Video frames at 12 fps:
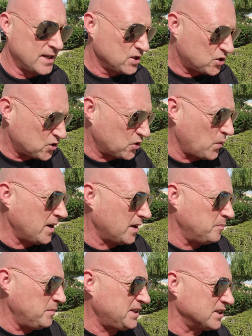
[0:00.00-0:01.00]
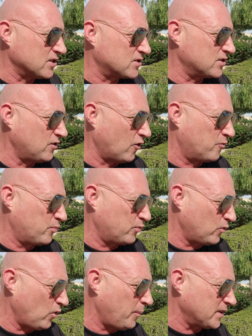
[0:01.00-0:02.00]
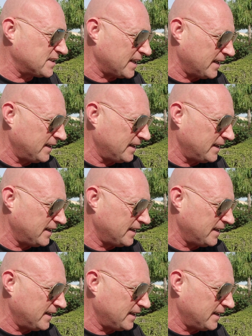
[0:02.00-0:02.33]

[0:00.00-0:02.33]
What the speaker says: square metres of property.